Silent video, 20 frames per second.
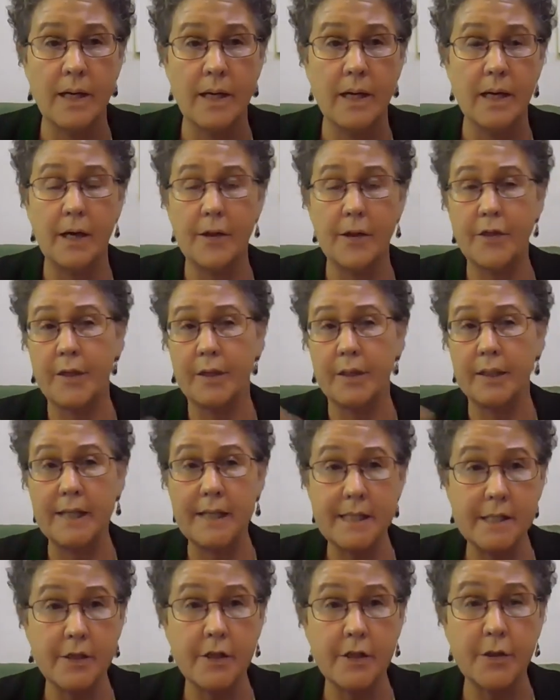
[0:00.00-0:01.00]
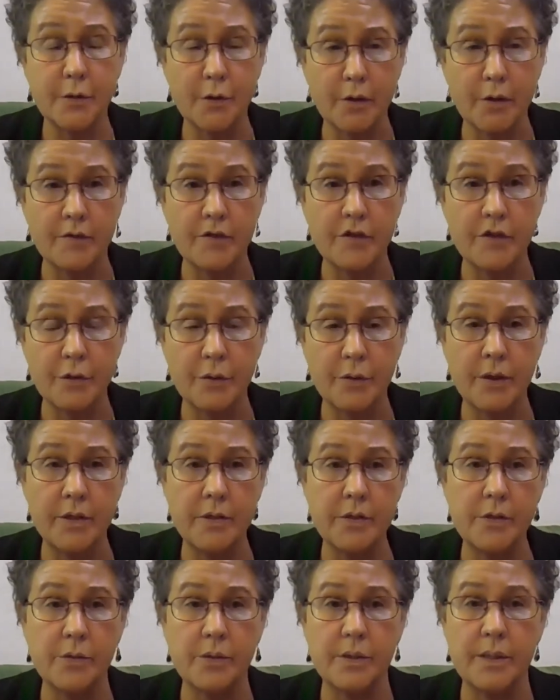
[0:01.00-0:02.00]
at least a third of
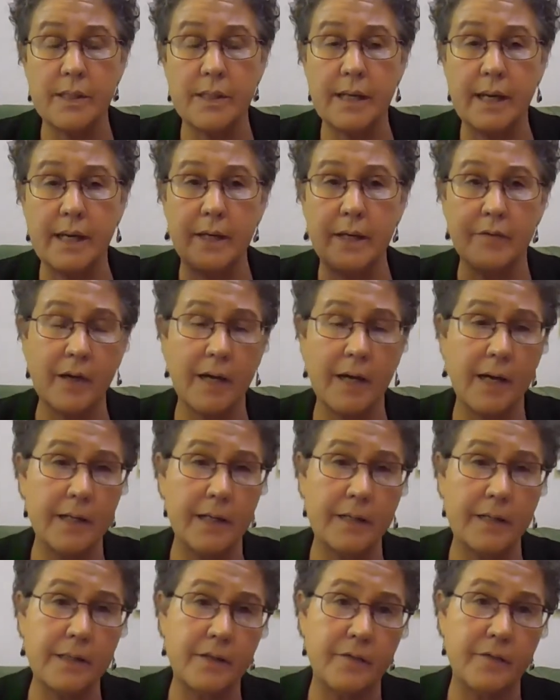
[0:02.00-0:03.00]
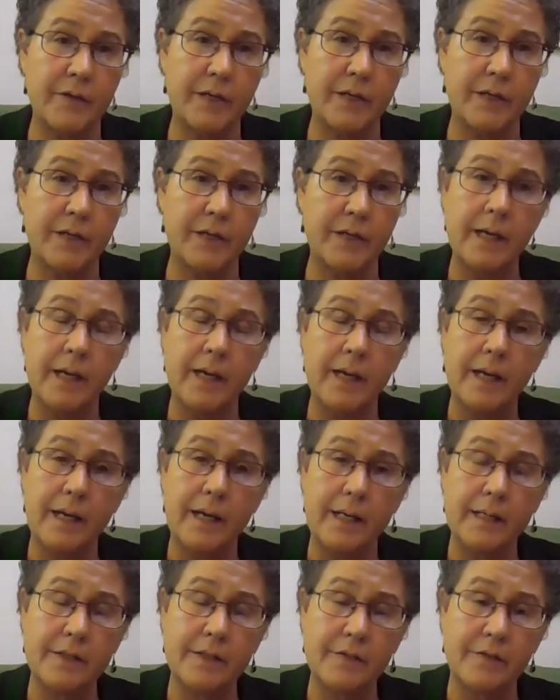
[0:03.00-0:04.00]
students who did not have connectivity
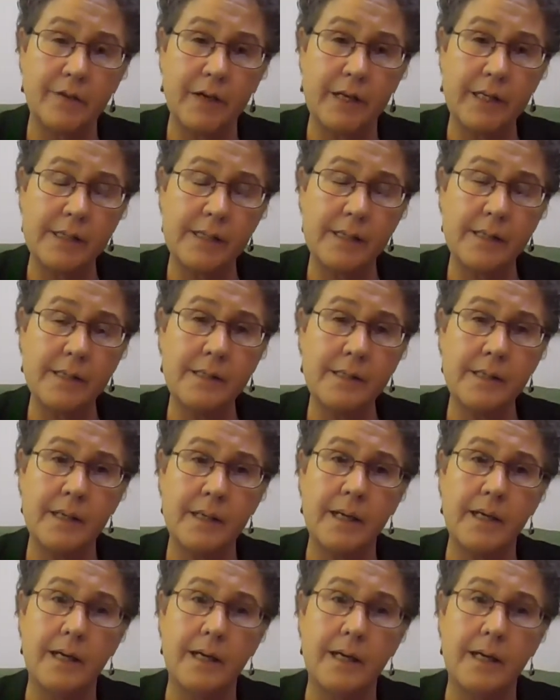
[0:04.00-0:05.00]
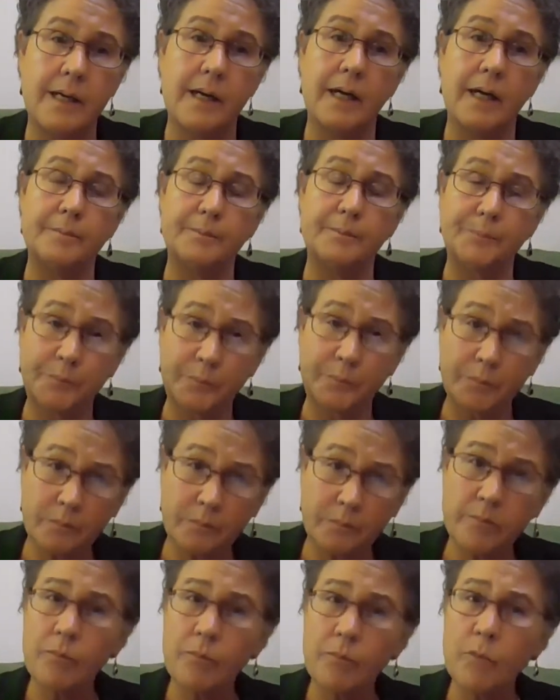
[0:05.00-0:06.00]
and devices.
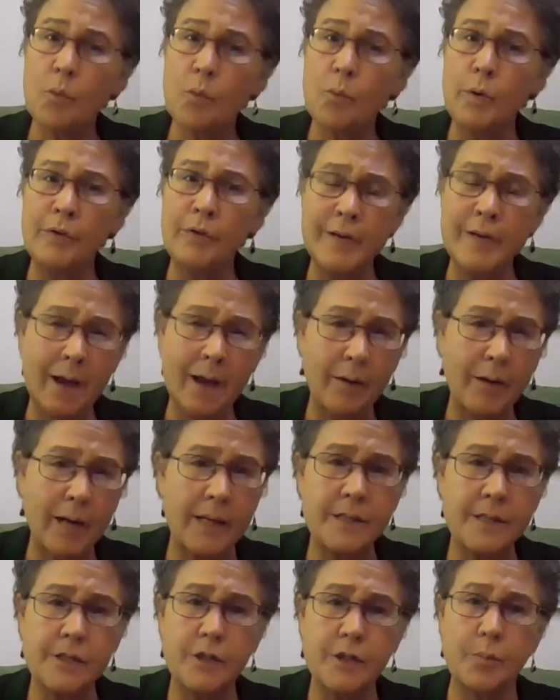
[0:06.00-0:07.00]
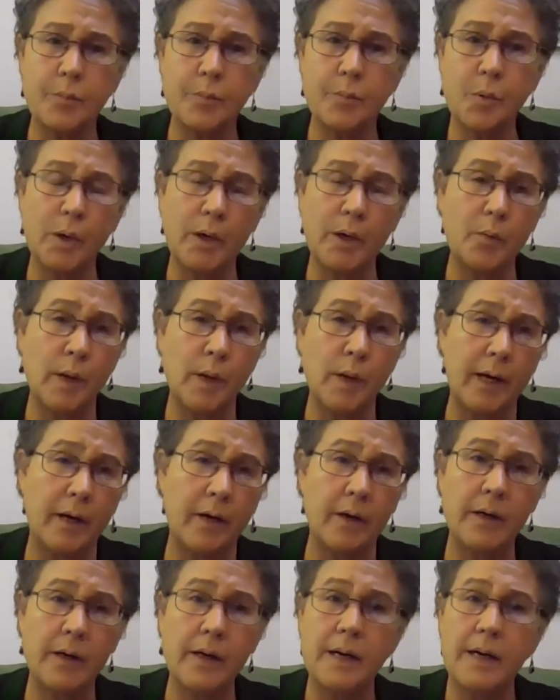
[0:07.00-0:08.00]
We've now gotten to the point
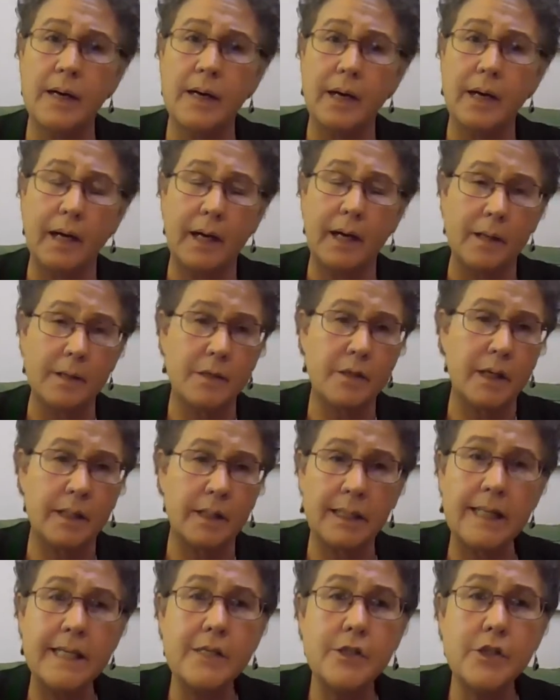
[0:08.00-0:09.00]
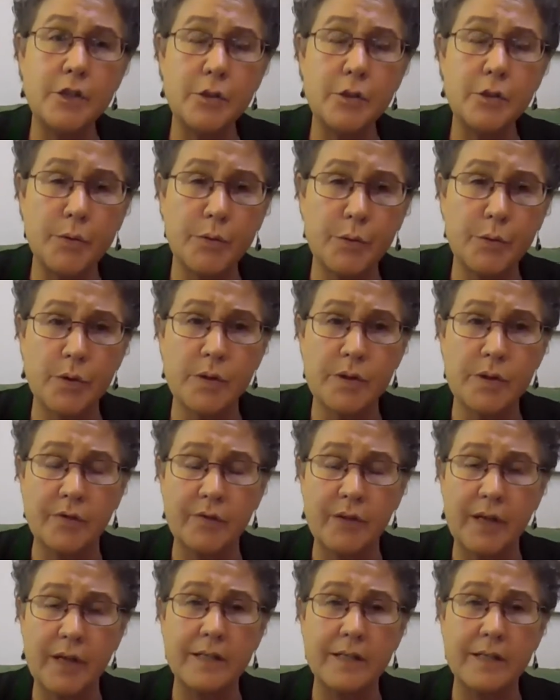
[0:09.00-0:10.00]
where at least 2/3 of
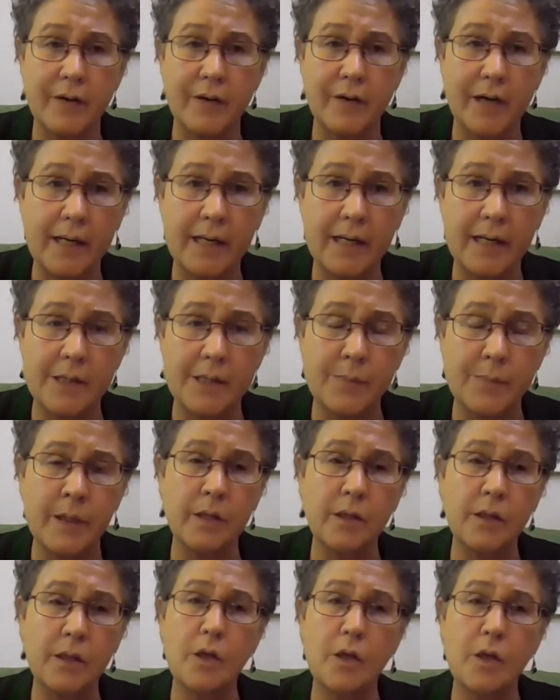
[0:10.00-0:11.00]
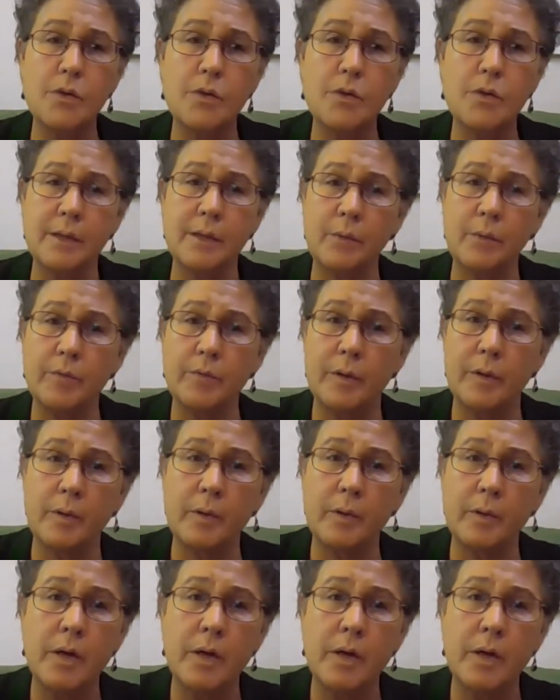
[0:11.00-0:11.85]
that divide has been closed, and we've been